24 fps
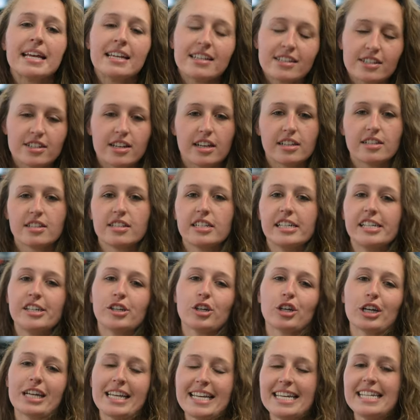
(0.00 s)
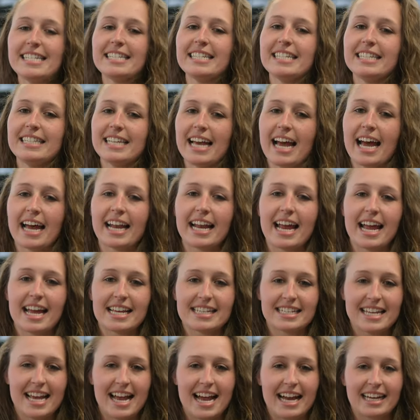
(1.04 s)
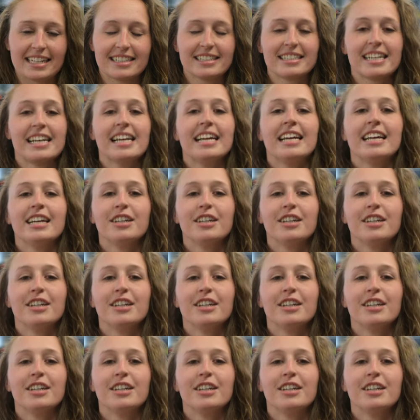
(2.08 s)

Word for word: Sunseeker EZ Tad SX.